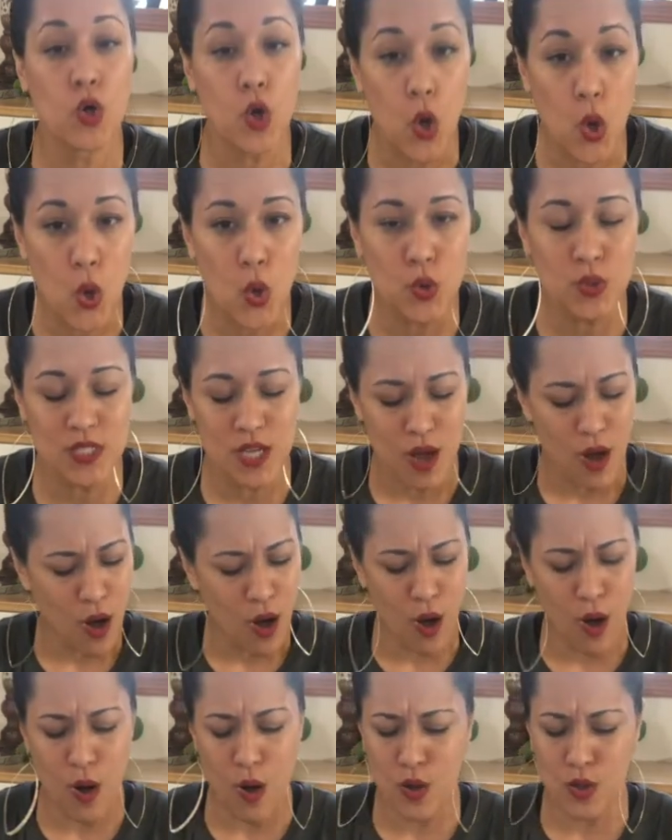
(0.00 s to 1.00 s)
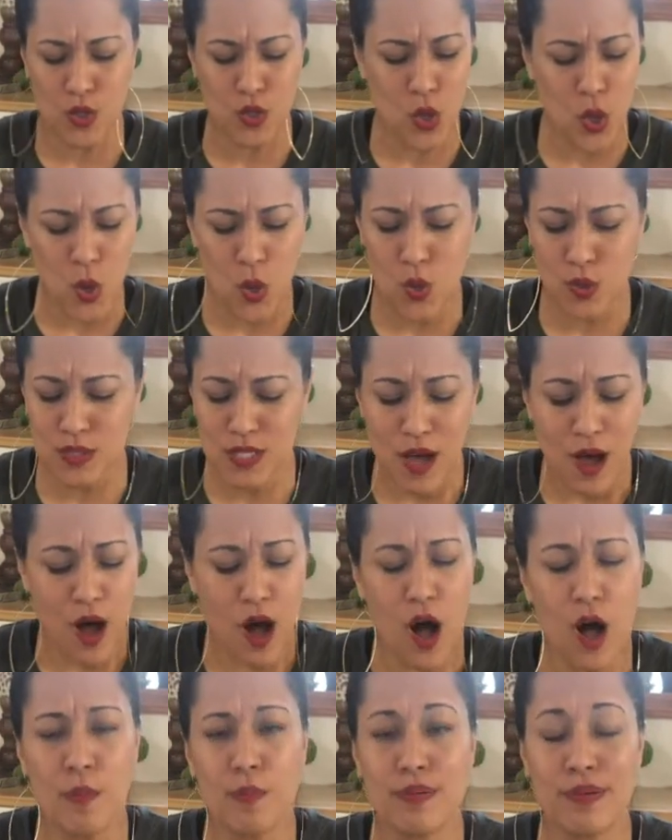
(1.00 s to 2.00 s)
gold,
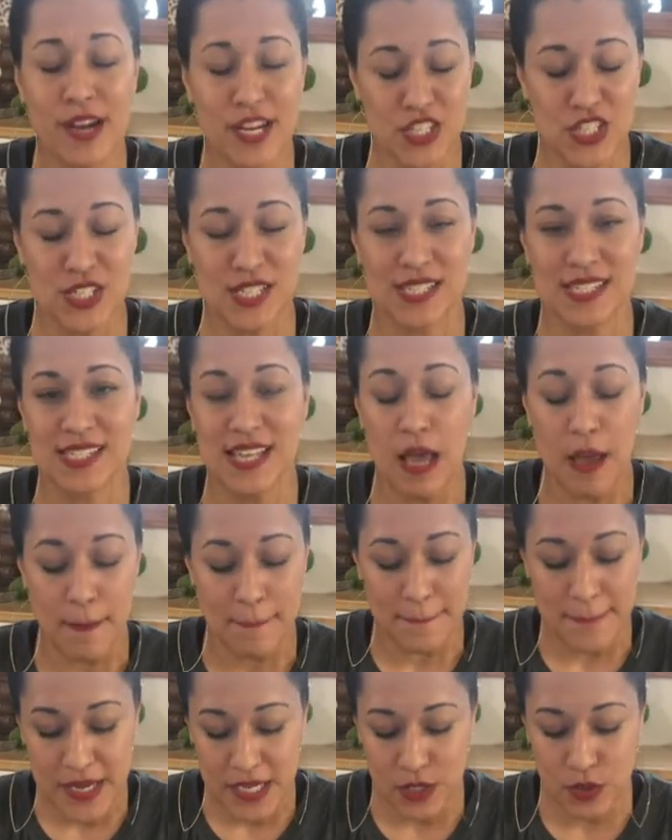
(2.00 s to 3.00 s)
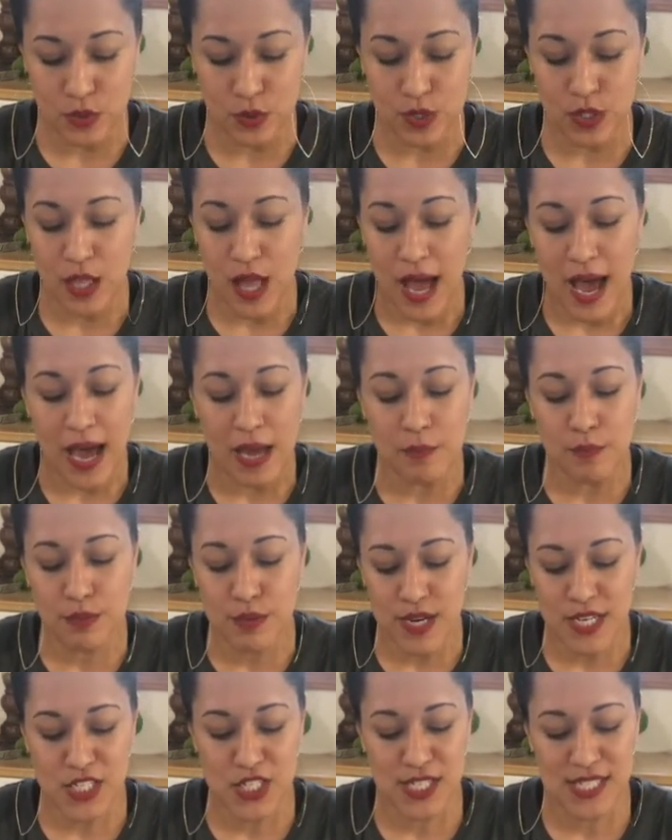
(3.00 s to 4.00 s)
all precious mineral on
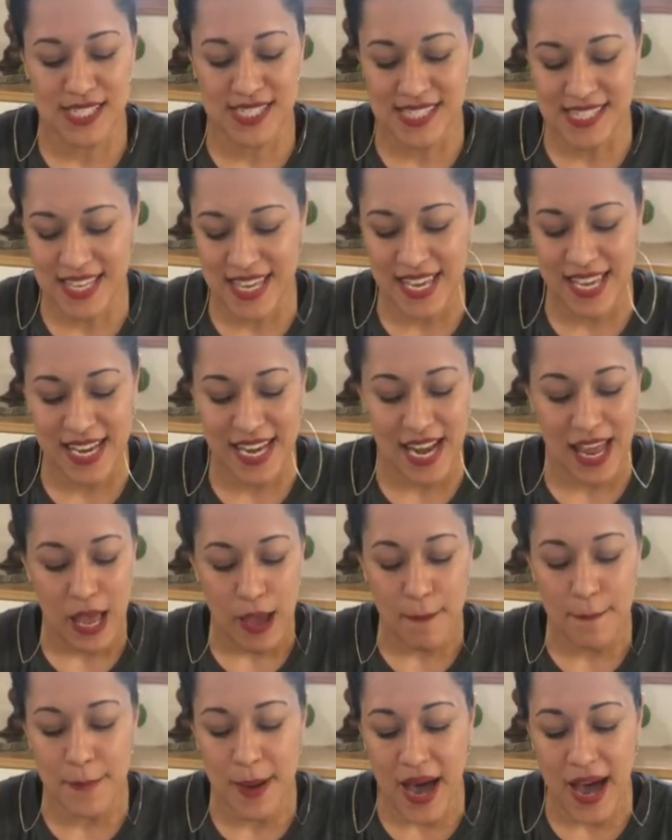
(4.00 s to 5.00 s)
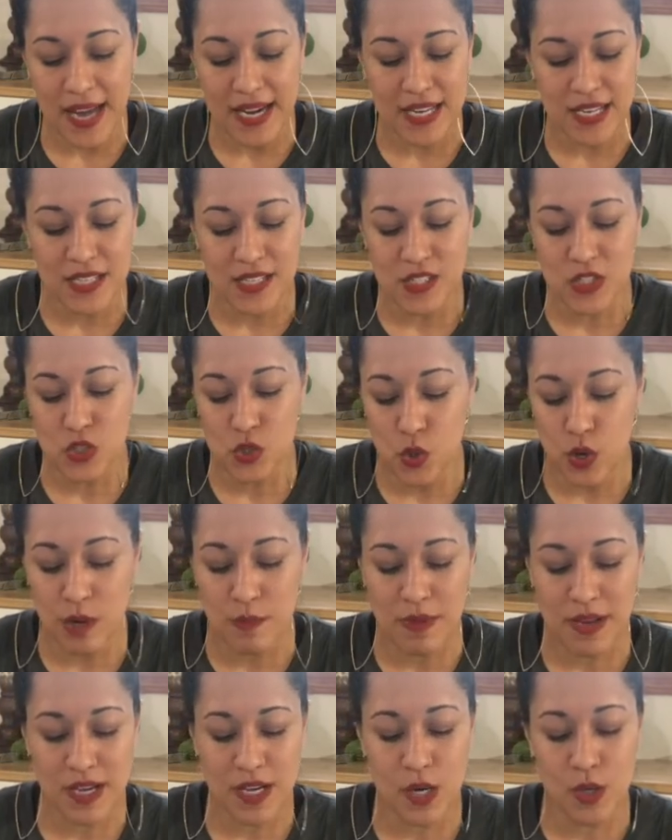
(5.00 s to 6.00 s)
precious skin, body
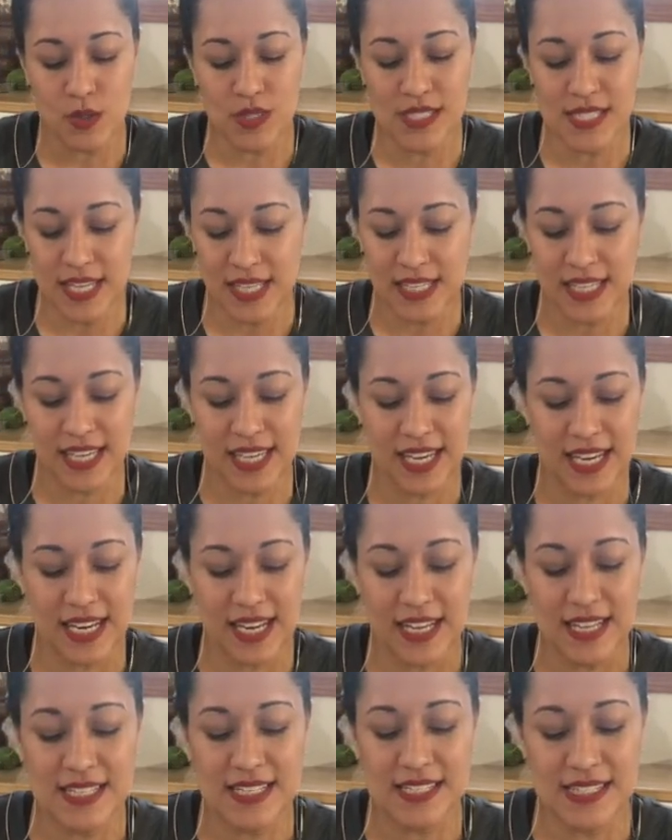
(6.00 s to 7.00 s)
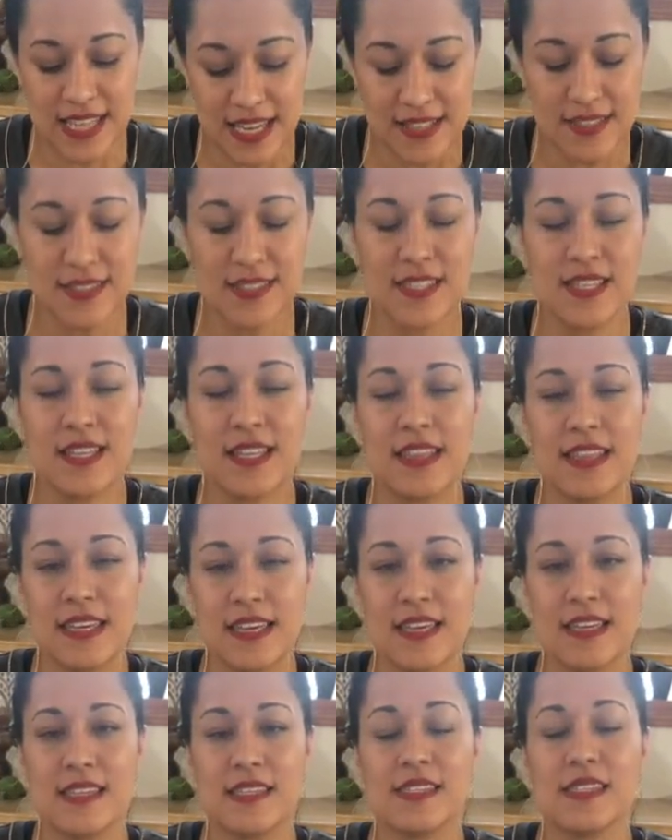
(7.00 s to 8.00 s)
adornment, no delicate, dainty,
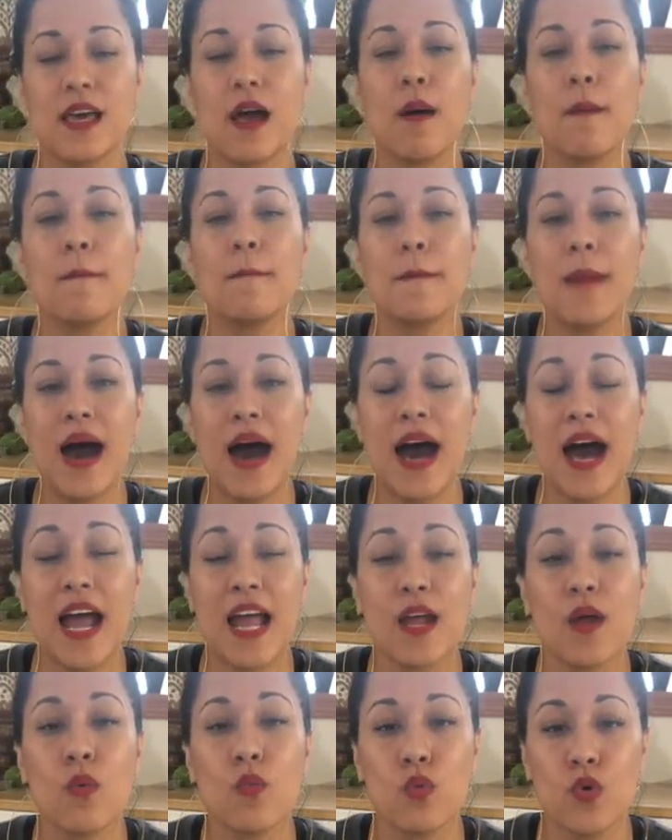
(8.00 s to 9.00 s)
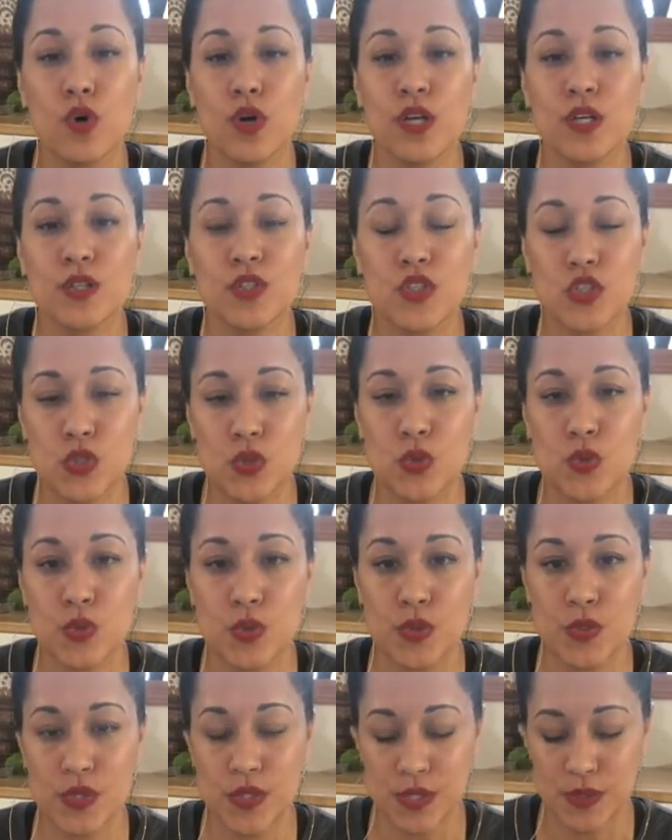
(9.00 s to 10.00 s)
these, my royal
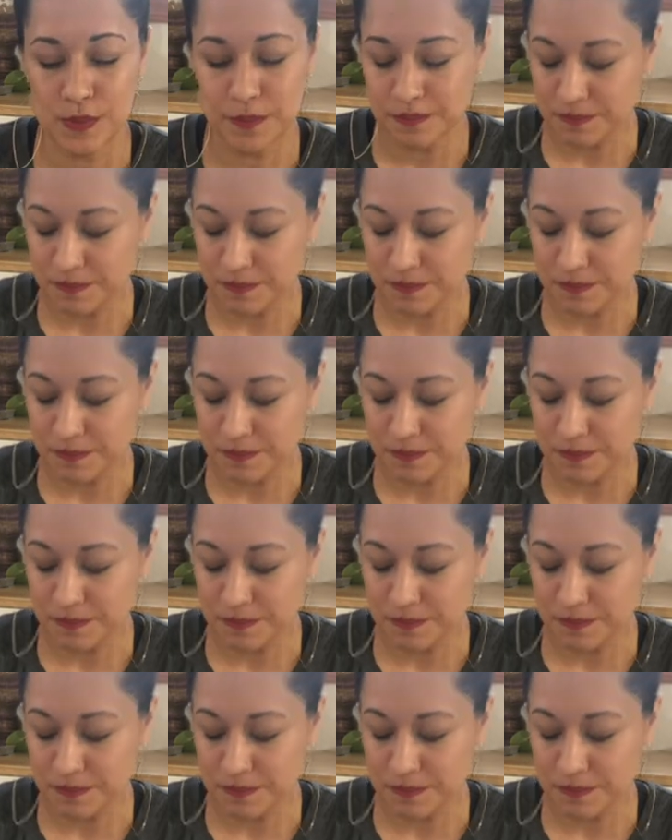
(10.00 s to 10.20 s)
jewels.